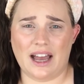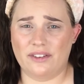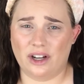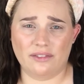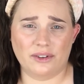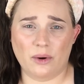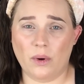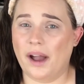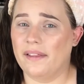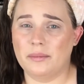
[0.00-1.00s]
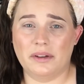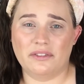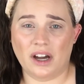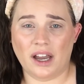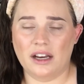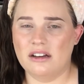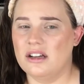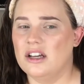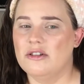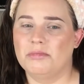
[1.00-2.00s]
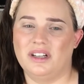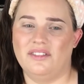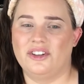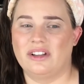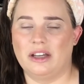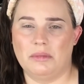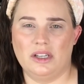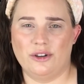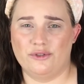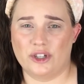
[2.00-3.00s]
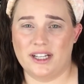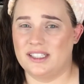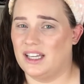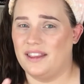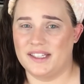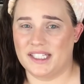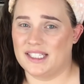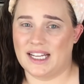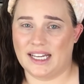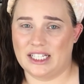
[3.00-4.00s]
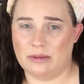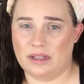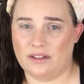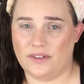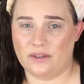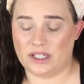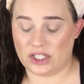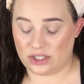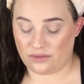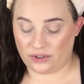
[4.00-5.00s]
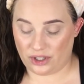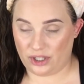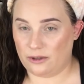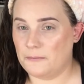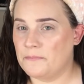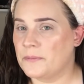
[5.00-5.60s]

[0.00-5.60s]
it on for a while, it'd be fine. But if you're like me and you have dry skin, this is not going to be the foundation for you.